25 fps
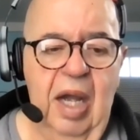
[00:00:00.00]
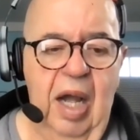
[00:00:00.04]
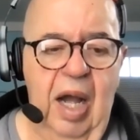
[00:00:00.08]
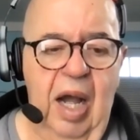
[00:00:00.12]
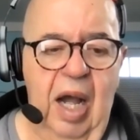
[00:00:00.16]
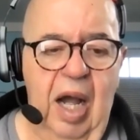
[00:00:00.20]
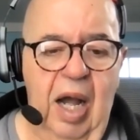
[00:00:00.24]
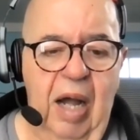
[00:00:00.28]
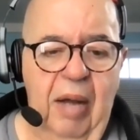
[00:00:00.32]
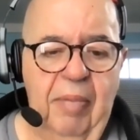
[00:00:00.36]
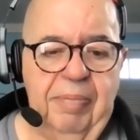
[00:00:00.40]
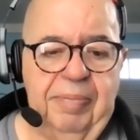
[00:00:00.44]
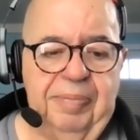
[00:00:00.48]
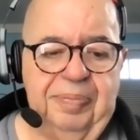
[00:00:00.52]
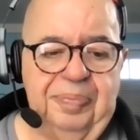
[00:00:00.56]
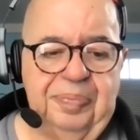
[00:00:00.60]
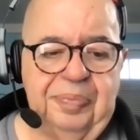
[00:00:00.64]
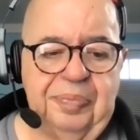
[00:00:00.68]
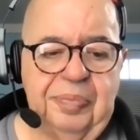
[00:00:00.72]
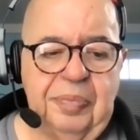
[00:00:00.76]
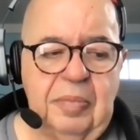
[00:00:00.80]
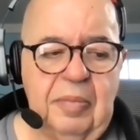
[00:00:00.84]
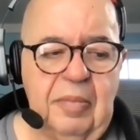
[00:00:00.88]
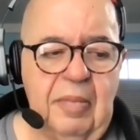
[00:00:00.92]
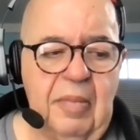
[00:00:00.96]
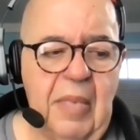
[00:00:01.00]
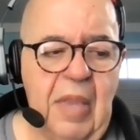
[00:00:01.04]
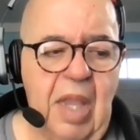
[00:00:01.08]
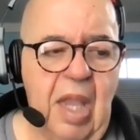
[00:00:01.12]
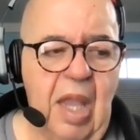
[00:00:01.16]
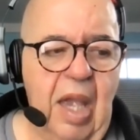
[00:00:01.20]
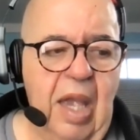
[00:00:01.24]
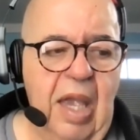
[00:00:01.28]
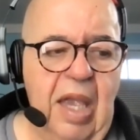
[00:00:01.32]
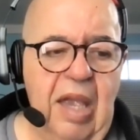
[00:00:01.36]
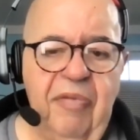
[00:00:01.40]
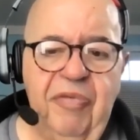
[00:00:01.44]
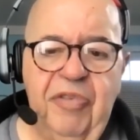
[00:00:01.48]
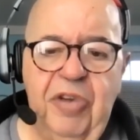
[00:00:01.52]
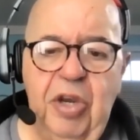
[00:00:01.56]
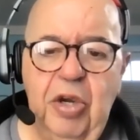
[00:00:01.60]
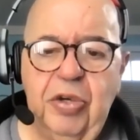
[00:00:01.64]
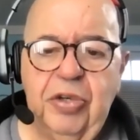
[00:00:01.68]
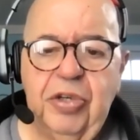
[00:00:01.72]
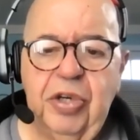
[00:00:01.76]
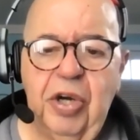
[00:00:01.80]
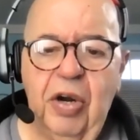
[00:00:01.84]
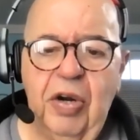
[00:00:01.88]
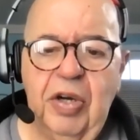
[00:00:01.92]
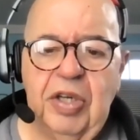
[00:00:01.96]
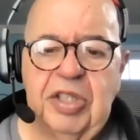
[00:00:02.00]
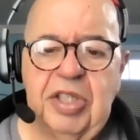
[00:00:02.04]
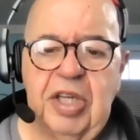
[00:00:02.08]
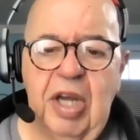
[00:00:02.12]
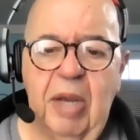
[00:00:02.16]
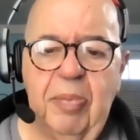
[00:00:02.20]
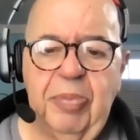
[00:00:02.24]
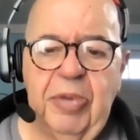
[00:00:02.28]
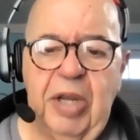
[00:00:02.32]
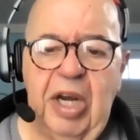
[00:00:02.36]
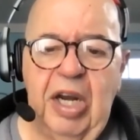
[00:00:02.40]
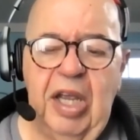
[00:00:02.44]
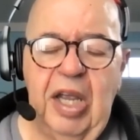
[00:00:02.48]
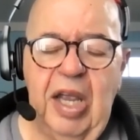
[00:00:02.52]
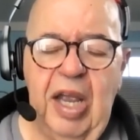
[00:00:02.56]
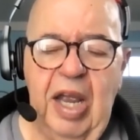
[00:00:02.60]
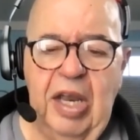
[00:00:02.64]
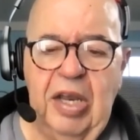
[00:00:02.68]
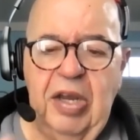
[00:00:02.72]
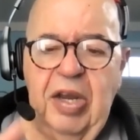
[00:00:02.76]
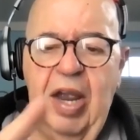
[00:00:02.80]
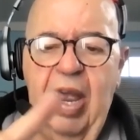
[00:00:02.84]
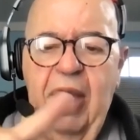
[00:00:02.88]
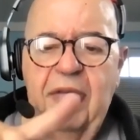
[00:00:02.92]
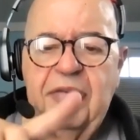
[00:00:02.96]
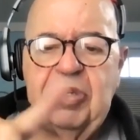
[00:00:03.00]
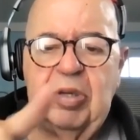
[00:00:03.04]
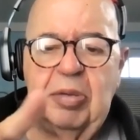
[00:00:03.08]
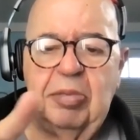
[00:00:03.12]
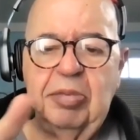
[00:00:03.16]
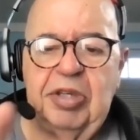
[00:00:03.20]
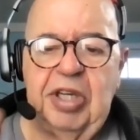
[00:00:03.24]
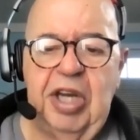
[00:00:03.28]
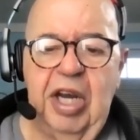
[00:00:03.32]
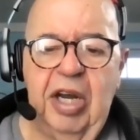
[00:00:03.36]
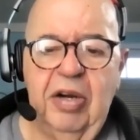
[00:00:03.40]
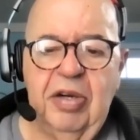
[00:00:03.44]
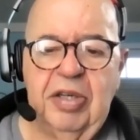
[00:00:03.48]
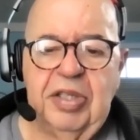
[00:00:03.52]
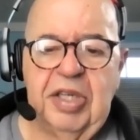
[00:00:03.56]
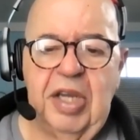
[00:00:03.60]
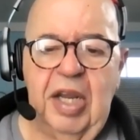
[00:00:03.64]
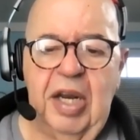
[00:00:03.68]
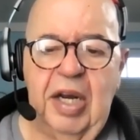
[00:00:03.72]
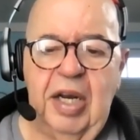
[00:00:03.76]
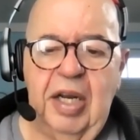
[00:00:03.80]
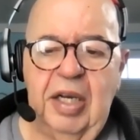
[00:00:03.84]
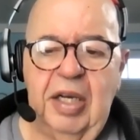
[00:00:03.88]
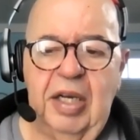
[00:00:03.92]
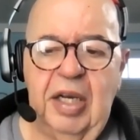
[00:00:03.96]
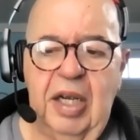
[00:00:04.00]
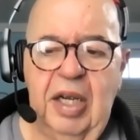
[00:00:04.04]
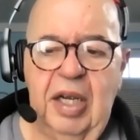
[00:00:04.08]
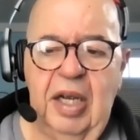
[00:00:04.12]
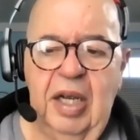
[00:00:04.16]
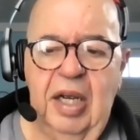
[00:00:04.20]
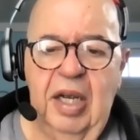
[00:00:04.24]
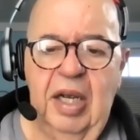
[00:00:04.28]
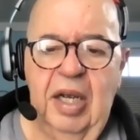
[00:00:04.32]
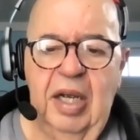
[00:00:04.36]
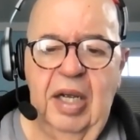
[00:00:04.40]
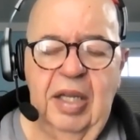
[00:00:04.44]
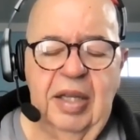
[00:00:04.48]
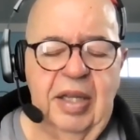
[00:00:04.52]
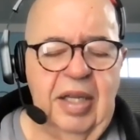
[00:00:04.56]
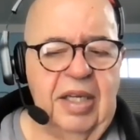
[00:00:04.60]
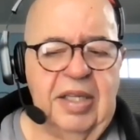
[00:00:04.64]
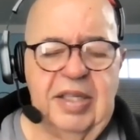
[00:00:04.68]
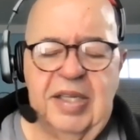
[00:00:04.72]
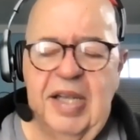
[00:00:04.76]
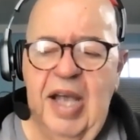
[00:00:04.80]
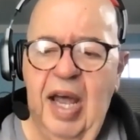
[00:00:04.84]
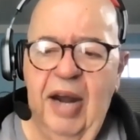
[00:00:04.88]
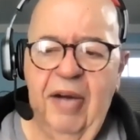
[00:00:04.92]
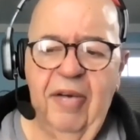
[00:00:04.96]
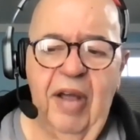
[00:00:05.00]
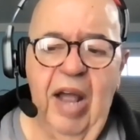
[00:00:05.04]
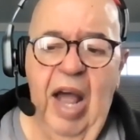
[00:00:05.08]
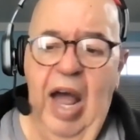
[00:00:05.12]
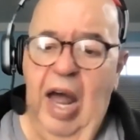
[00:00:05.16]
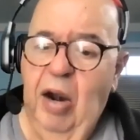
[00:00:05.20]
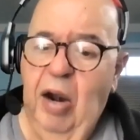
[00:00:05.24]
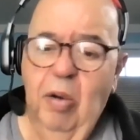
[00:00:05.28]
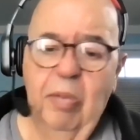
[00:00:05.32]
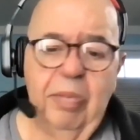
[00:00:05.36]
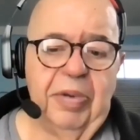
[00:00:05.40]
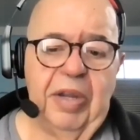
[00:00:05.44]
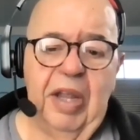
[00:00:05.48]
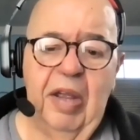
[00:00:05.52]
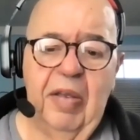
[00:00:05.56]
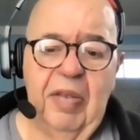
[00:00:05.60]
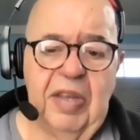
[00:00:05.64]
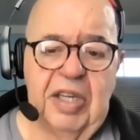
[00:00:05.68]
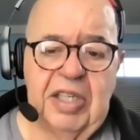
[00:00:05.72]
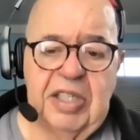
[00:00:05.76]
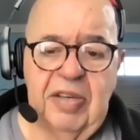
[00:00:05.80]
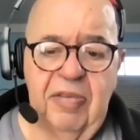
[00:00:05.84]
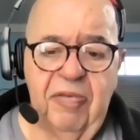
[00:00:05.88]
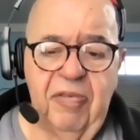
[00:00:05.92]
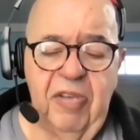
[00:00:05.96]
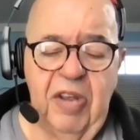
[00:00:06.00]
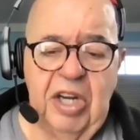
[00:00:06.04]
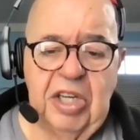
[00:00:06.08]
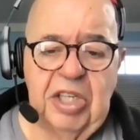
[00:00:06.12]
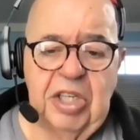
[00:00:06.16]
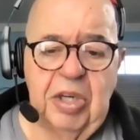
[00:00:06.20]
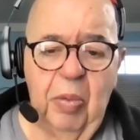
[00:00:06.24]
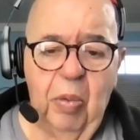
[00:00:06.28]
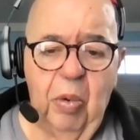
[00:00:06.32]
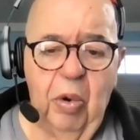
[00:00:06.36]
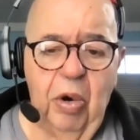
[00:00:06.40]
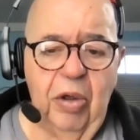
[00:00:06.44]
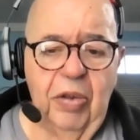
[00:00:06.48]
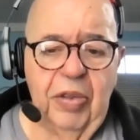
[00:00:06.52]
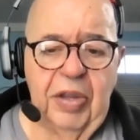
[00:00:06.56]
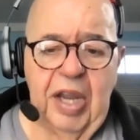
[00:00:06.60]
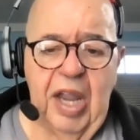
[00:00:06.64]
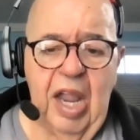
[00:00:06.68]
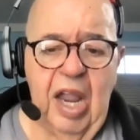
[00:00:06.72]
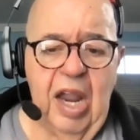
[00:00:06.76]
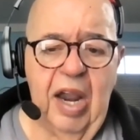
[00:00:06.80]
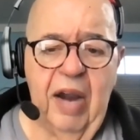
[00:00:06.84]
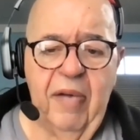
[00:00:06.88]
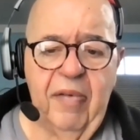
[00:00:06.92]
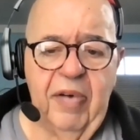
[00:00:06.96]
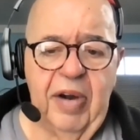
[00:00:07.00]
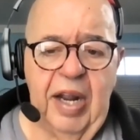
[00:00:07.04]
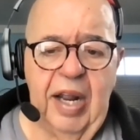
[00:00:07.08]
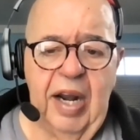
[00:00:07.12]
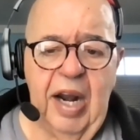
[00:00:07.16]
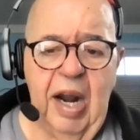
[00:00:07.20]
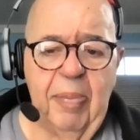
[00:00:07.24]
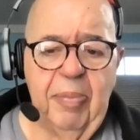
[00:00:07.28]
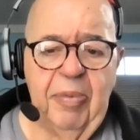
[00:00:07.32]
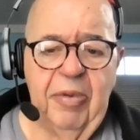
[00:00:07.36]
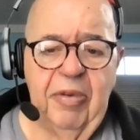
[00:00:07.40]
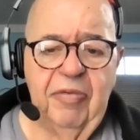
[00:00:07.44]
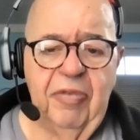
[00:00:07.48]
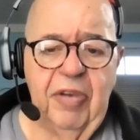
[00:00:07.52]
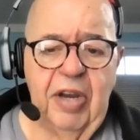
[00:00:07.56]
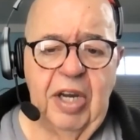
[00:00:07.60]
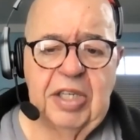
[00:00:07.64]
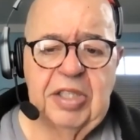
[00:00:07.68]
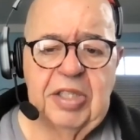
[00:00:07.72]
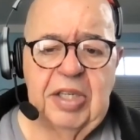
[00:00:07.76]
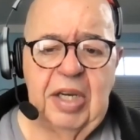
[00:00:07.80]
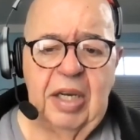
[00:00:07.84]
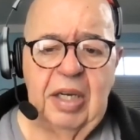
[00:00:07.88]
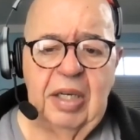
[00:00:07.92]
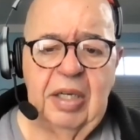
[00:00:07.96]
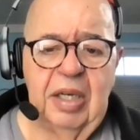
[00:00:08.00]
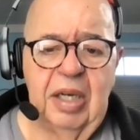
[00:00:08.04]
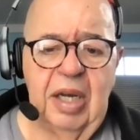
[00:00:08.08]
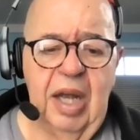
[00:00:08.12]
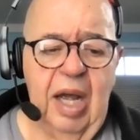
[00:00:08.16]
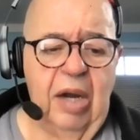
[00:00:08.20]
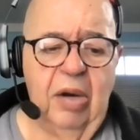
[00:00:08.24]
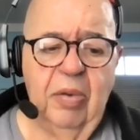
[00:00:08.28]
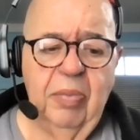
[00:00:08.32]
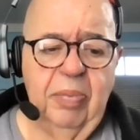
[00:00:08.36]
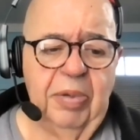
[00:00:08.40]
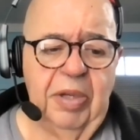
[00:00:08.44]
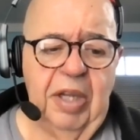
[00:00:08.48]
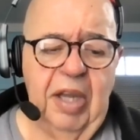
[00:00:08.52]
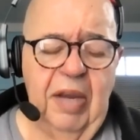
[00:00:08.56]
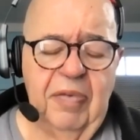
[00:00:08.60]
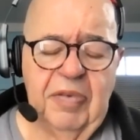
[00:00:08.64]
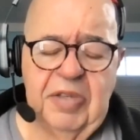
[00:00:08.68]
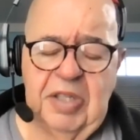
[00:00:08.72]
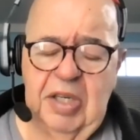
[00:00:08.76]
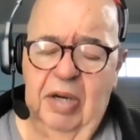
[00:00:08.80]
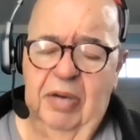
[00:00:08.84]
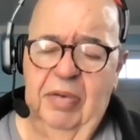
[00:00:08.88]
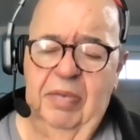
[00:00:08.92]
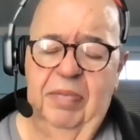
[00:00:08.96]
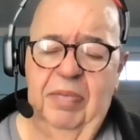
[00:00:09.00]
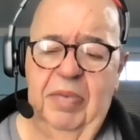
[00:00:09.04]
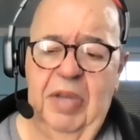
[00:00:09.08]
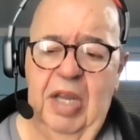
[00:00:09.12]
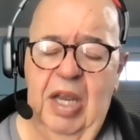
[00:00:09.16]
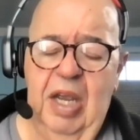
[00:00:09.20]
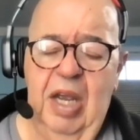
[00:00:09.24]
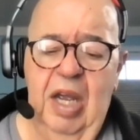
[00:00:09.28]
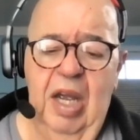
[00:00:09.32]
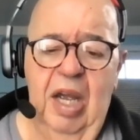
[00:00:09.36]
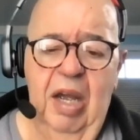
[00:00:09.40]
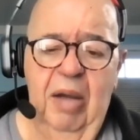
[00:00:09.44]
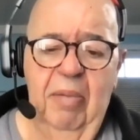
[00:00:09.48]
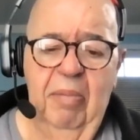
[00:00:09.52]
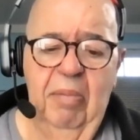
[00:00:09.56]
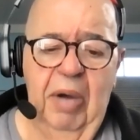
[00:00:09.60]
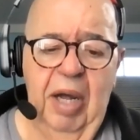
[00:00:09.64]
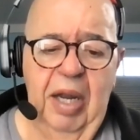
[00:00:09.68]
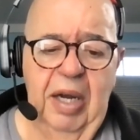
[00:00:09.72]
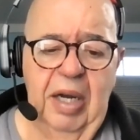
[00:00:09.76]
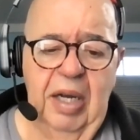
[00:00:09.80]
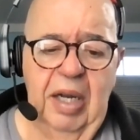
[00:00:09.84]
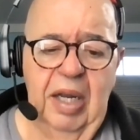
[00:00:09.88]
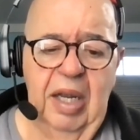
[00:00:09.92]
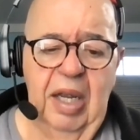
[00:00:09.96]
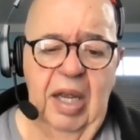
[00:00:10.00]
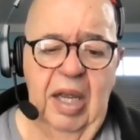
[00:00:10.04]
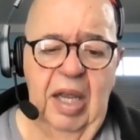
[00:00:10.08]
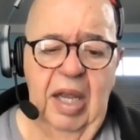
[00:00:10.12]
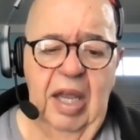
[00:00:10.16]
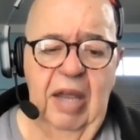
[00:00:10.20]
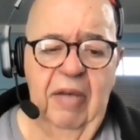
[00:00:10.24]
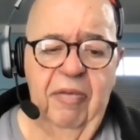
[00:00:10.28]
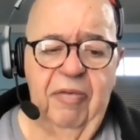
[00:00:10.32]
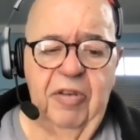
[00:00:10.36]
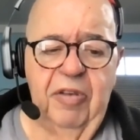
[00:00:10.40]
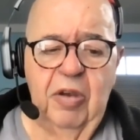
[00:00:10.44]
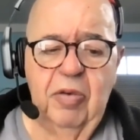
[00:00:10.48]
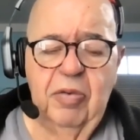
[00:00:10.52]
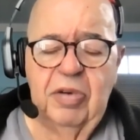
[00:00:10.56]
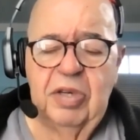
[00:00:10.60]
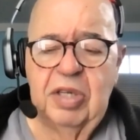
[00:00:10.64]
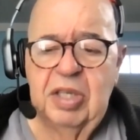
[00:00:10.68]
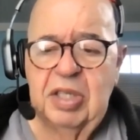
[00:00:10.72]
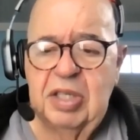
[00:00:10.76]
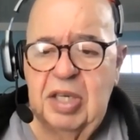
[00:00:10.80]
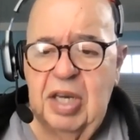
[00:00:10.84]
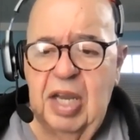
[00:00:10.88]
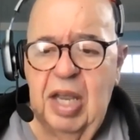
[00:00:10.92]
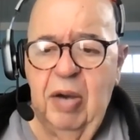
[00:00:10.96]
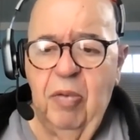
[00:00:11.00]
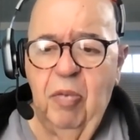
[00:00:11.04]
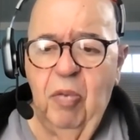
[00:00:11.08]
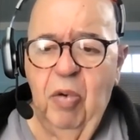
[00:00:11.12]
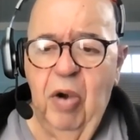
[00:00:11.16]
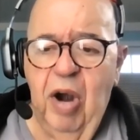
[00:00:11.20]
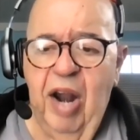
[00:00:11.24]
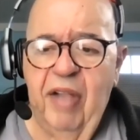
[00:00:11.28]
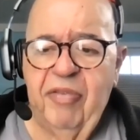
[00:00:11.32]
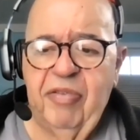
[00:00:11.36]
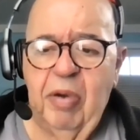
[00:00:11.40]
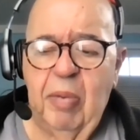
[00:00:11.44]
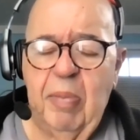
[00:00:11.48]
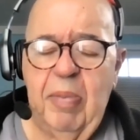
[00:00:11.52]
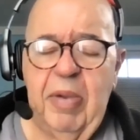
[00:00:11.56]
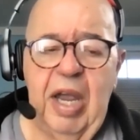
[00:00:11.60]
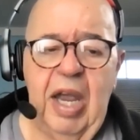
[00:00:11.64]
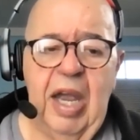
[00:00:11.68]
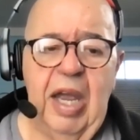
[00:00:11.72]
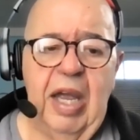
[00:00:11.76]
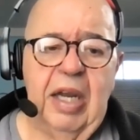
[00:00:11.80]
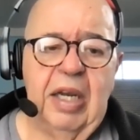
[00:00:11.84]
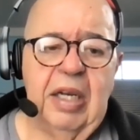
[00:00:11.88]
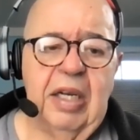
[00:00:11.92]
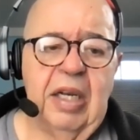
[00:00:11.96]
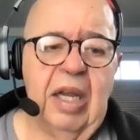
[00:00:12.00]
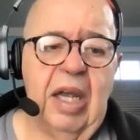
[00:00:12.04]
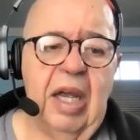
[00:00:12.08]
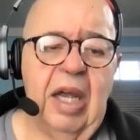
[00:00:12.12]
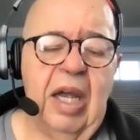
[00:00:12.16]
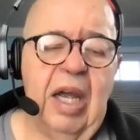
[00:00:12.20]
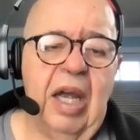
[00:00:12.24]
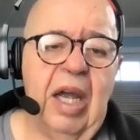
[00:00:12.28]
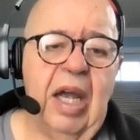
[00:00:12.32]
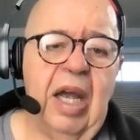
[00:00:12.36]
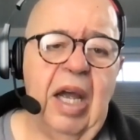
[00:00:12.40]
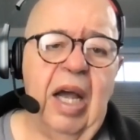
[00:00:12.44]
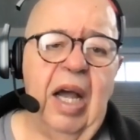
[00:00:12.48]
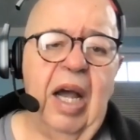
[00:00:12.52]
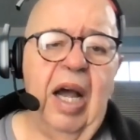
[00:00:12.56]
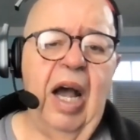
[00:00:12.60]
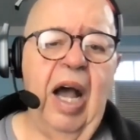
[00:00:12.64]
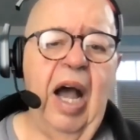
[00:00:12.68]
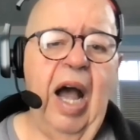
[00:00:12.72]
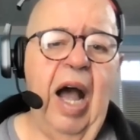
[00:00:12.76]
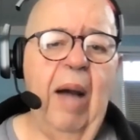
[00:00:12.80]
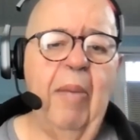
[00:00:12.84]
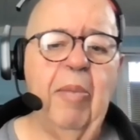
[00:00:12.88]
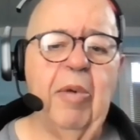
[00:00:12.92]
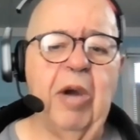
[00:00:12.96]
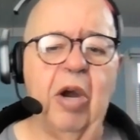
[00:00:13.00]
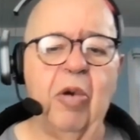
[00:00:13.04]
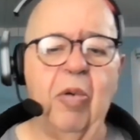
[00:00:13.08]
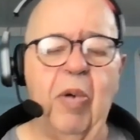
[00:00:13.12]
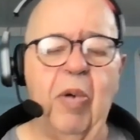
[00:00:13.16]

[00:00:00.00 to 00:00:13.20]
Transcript: Um, if you turn something and you have some tears in it, I don't believe there's a finish in the world that can cover that up and fix it. I don't believe so. But if you get rid of them, and I